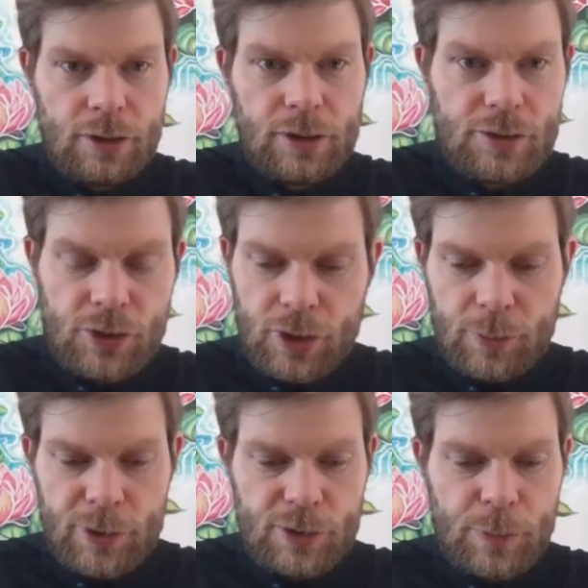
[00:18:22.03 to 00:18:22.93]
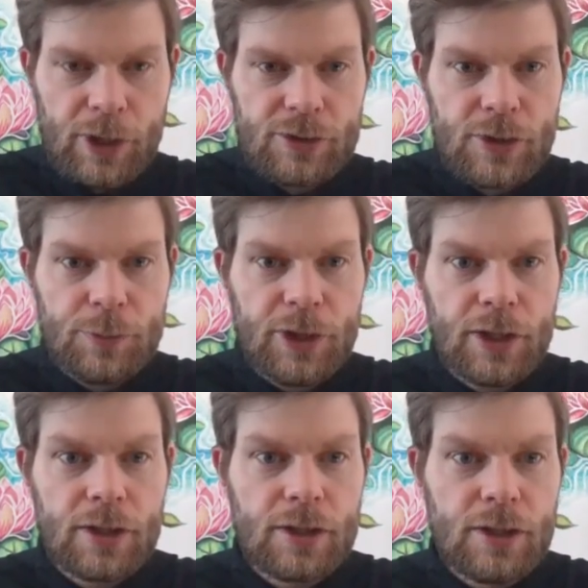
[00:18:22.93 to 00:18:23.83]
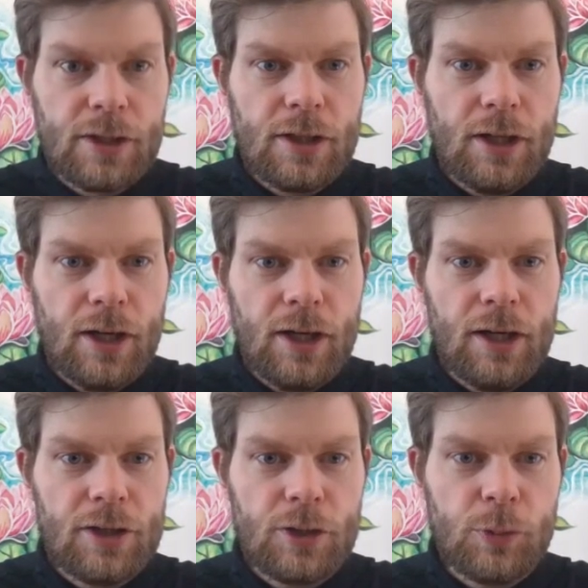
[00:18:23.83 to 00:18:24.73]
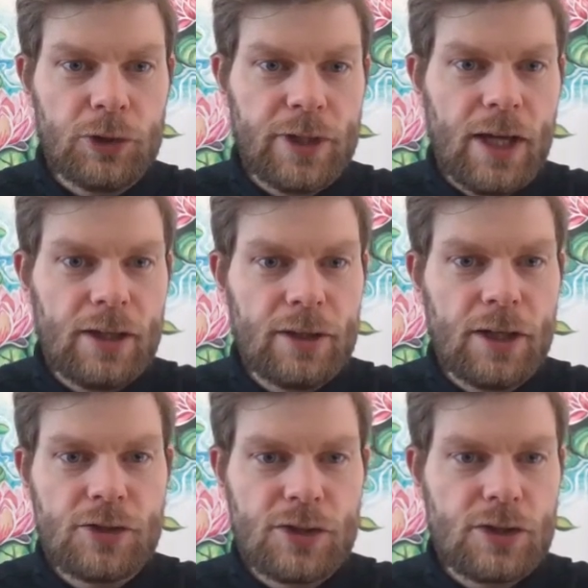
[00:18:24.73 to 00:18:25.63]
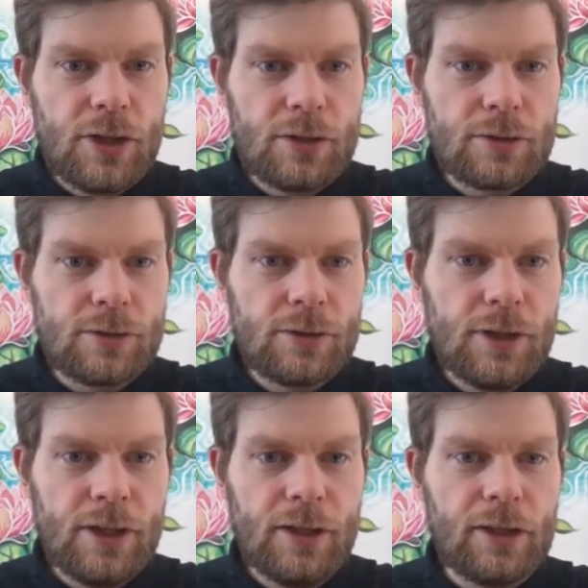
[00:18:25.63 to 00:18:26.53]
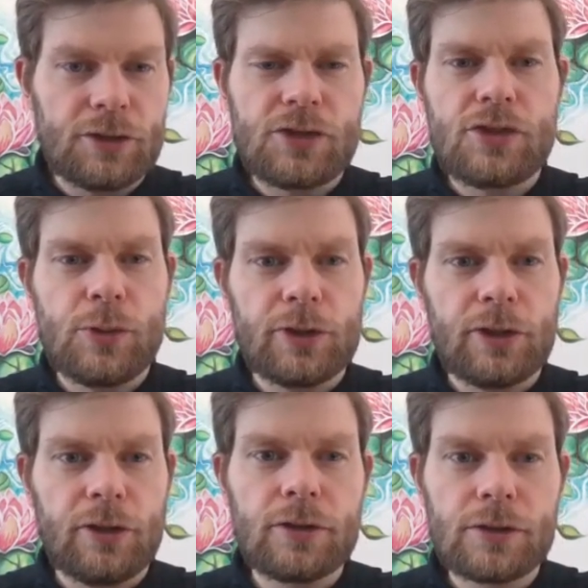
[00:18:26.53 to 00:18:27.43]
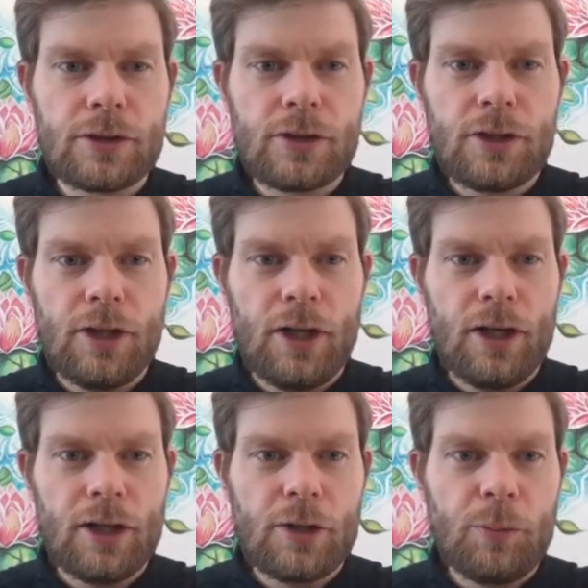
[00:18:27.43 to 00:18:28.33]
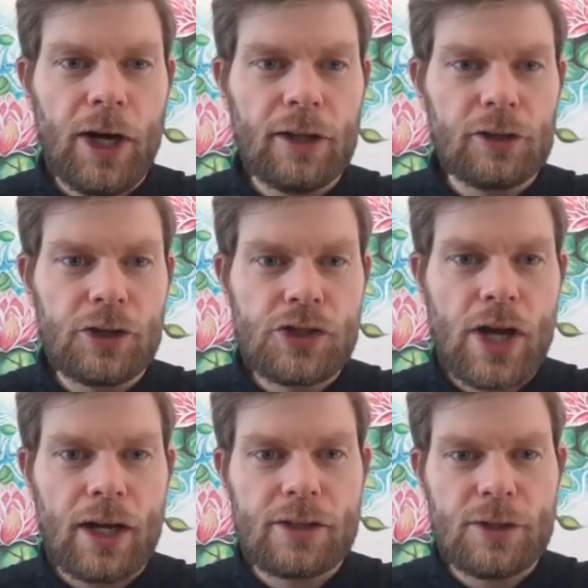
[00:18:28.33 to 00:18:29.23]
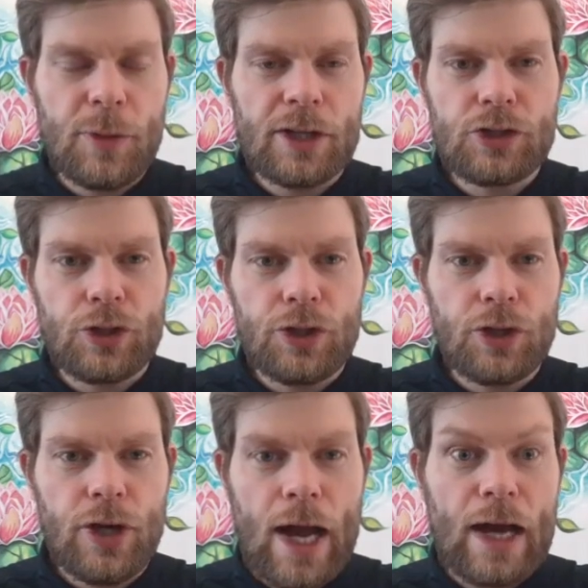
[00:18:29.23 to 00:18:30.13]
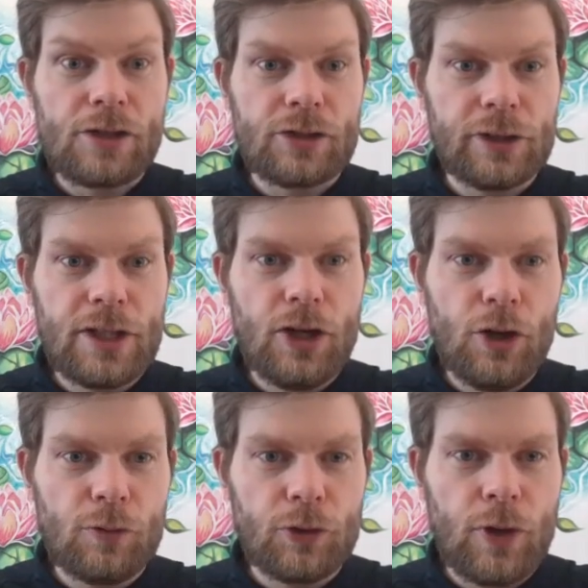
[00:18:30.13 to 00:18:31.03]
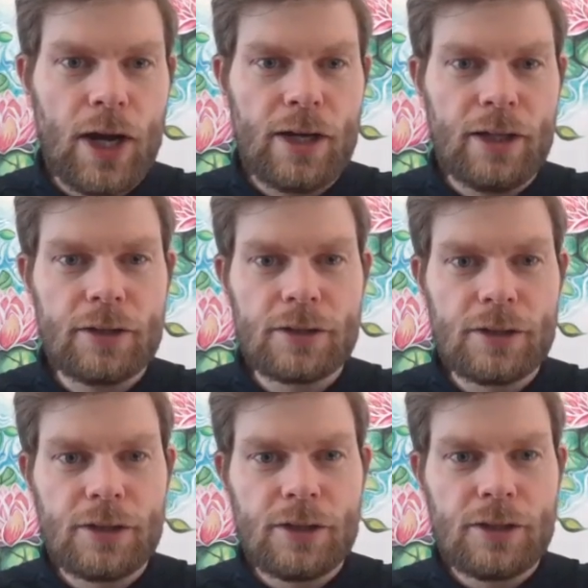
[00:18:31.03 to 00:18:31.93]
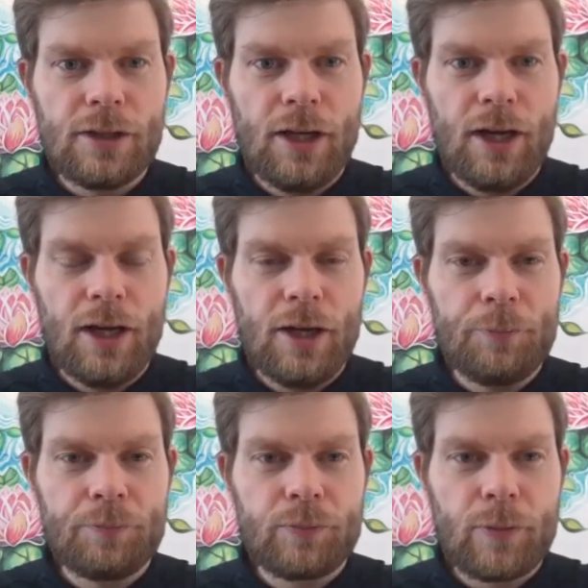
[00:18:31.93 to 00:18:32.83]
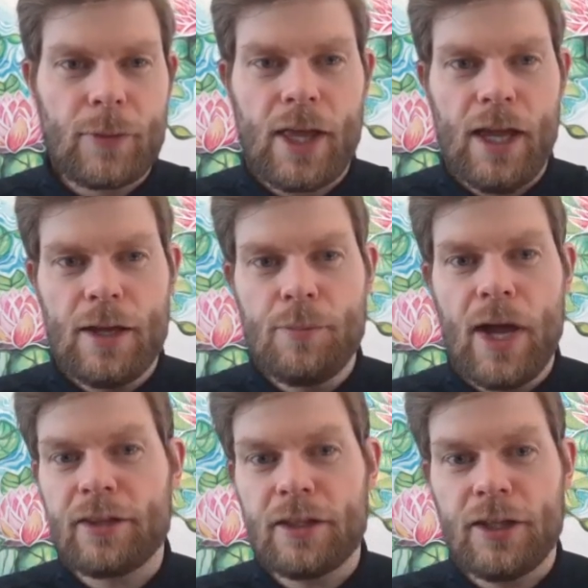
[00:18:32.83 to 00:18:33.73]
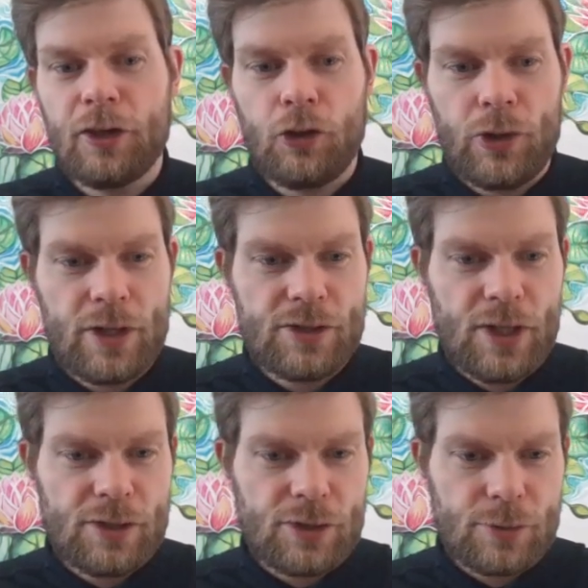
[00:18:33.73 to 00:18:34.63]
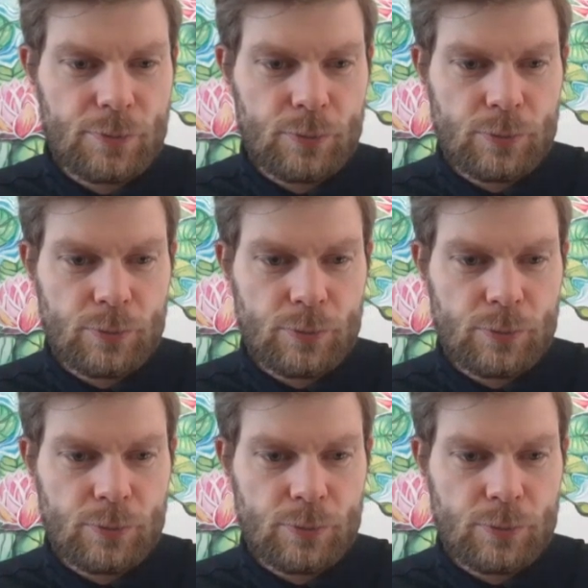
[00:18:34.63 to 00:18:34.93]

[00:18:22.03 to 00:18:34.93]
unless you're going to misspell something. You can put that in there and that'll just do a little compiler check to make sure you're actually overriding a method that already exists.